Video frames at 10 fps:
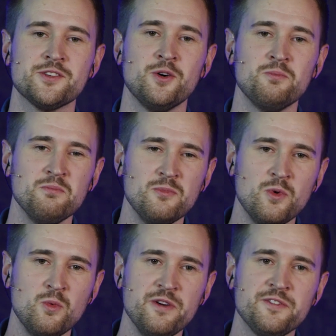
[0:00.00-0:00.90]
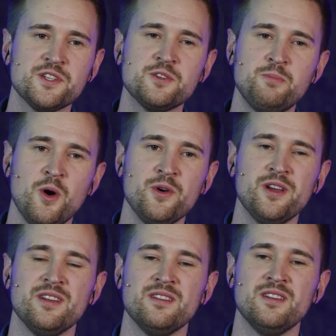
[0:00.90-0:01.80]
So we've
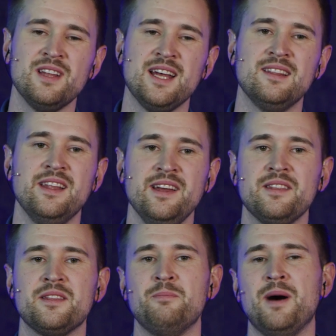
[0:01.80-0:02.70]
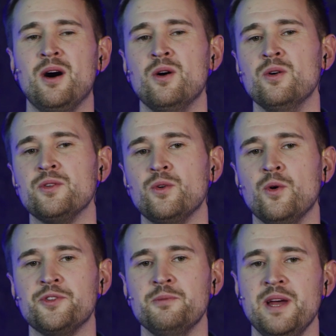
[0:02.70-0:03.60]
spoken at length about
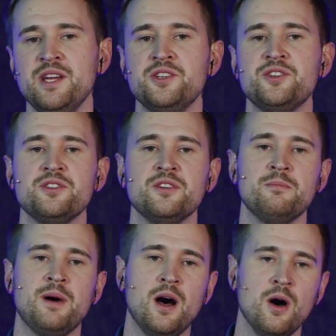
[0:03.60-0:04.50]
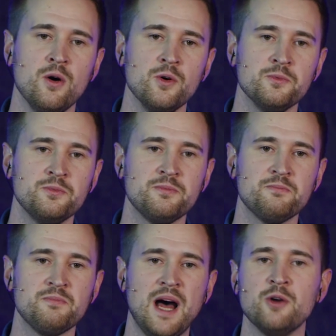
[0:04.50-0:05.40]
automation, about
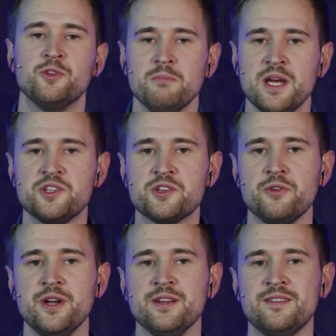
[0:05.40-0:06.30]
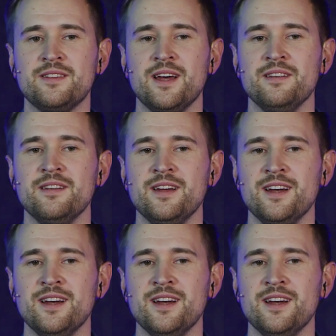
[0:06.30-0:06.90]
how to measure it, and